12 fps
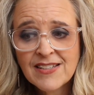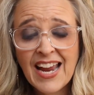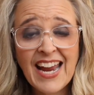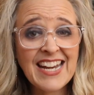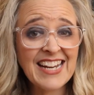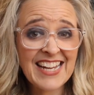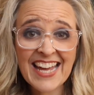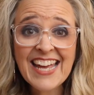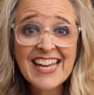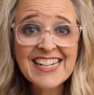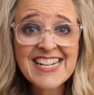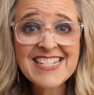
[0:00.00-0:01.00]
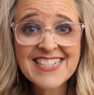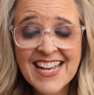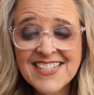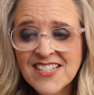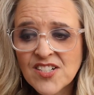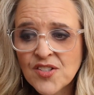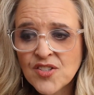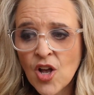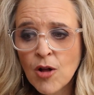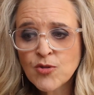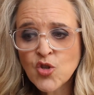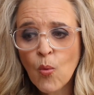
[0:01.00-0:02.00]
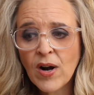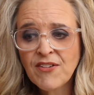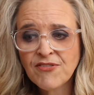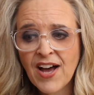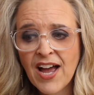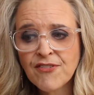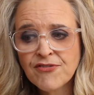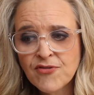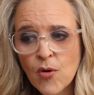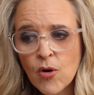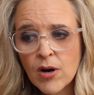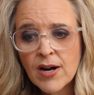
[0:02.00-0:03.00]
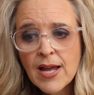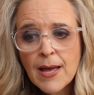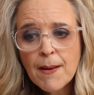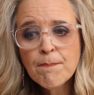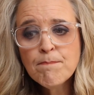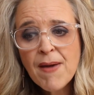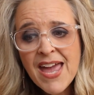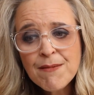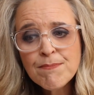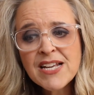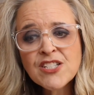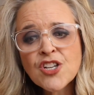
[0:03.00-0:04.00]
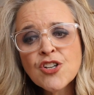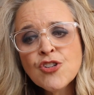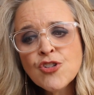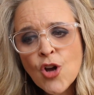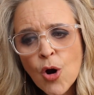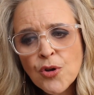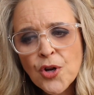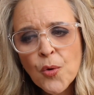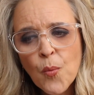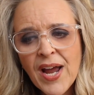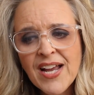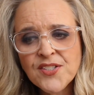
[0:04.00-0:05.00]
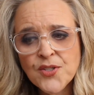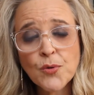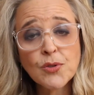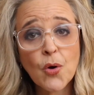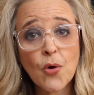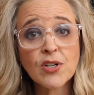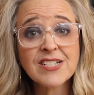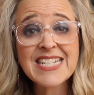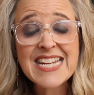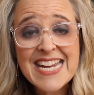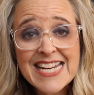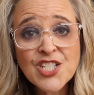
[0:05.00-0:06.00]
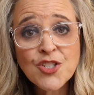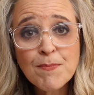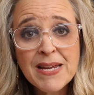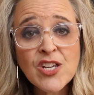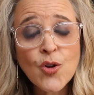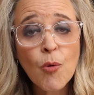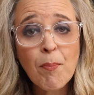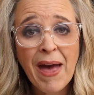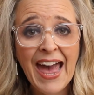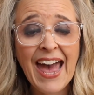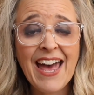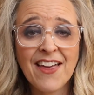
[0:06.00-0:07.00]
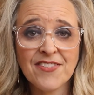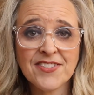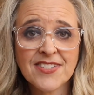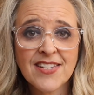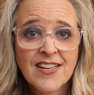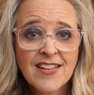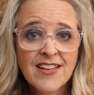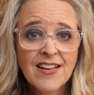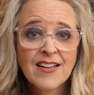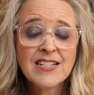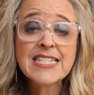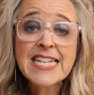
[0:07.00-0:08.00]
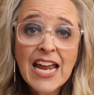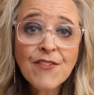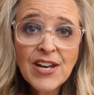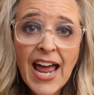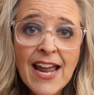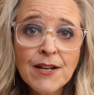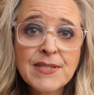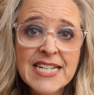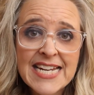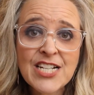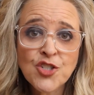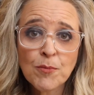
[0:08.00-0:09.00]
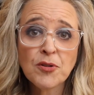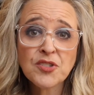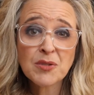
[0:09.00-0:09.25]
And again, he says it in Psalm 25:4, "Make me to know your ways, O Lord. Teach me your paths." David had a teachable